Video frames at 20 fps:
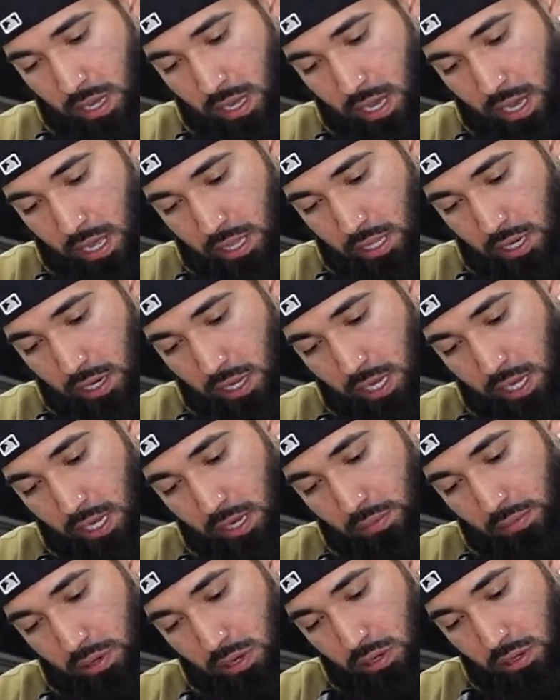and they're like,
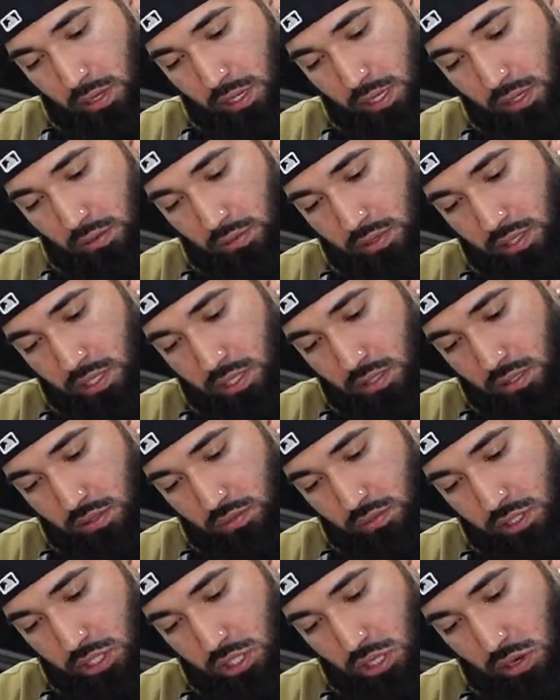hey, bro, like we
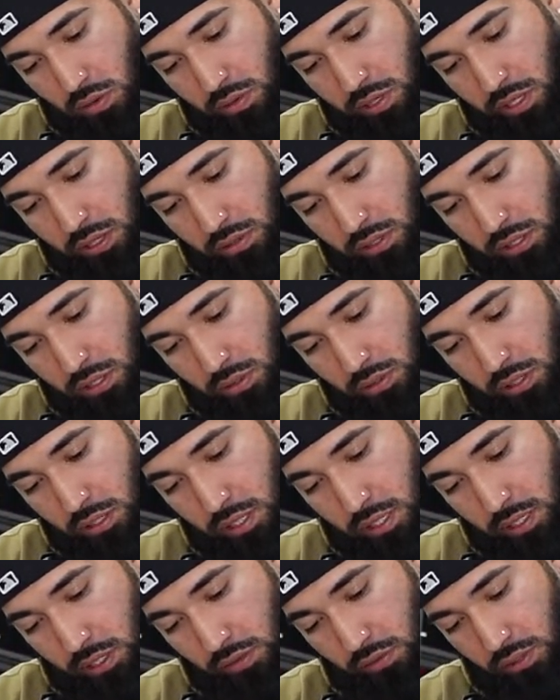saw what you were doing.
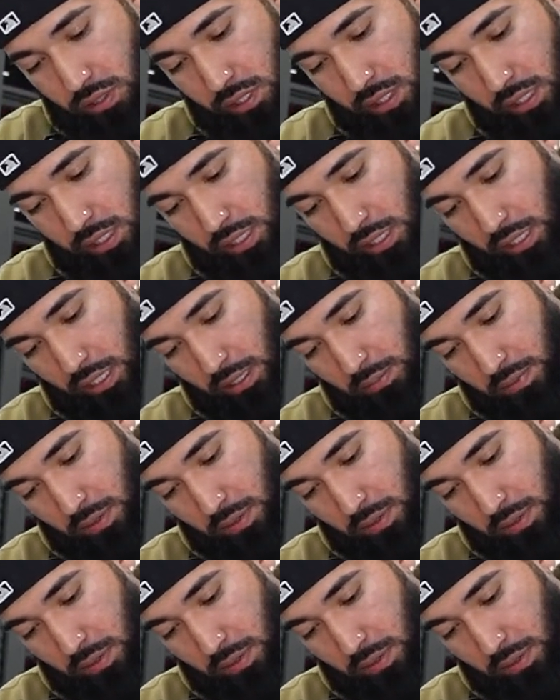Like, you're really good. Keep